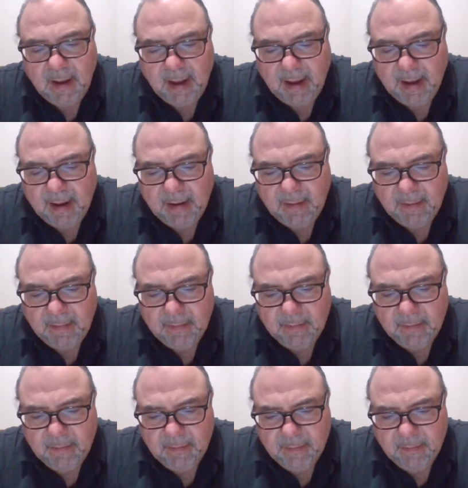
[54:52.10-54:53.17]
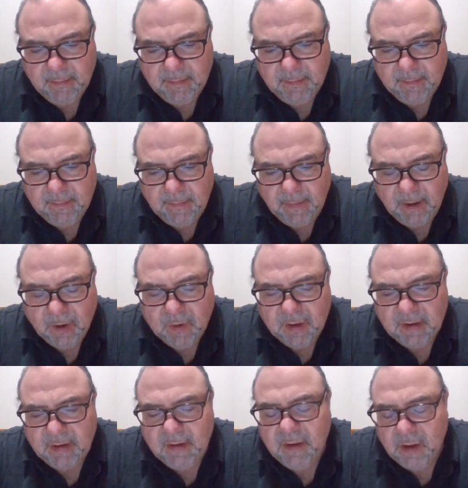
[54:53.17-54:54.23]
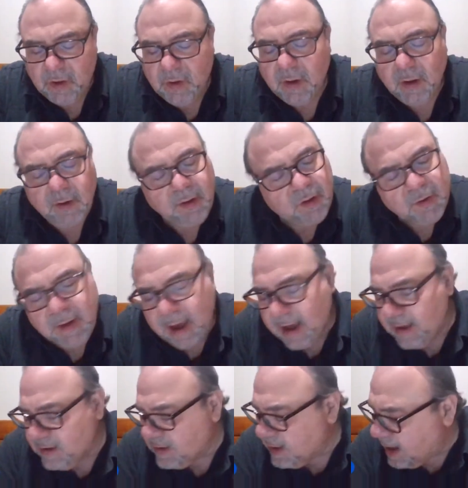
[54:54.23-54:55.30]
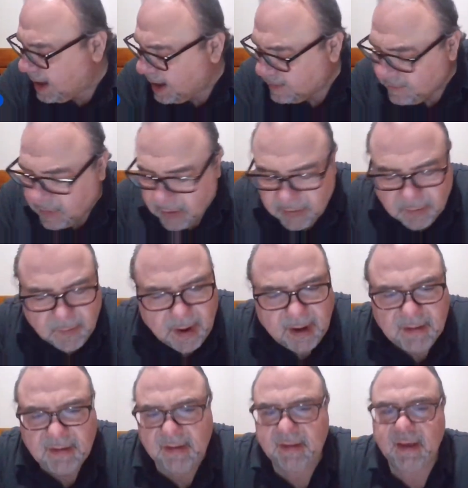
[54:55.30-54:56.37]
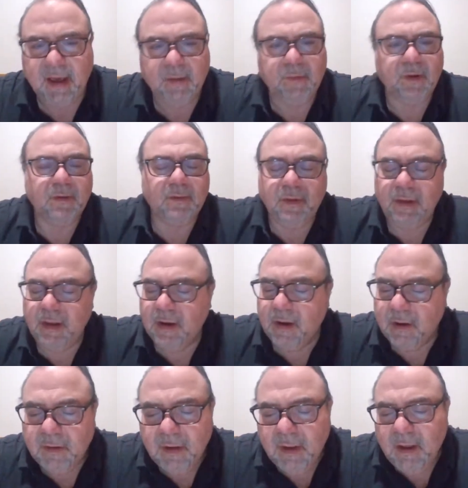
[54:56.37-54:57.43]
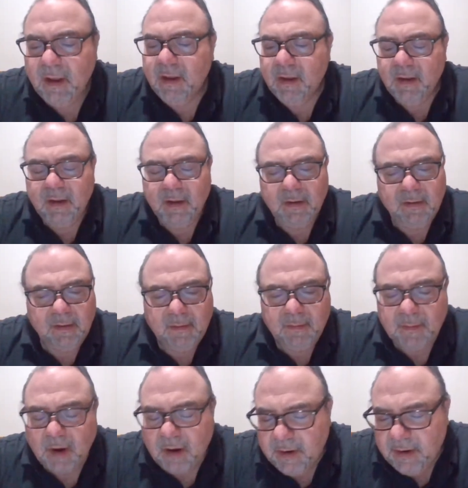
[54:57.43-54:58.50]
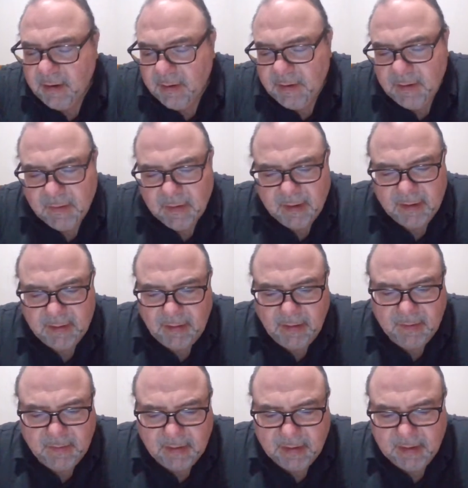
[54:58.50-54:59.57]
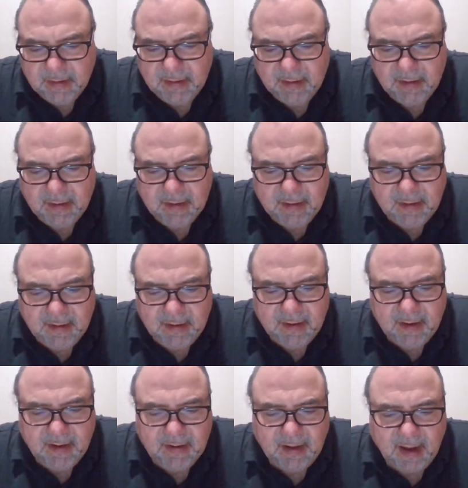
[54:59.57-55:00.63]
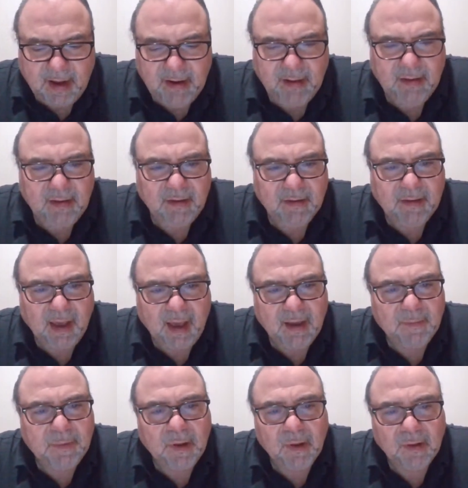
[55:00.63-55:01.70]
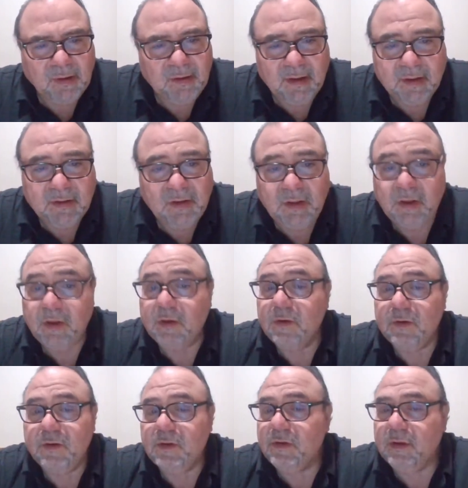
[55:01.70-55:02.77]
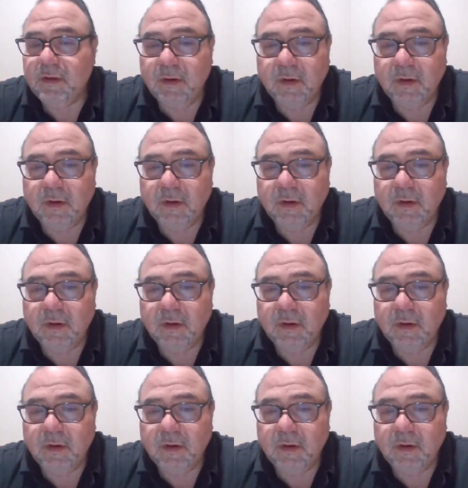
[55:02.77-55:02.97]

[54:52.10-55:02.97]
And you could, you guys have all the right to say, well, you know, Mario, you were a tiny little tadpole in this huge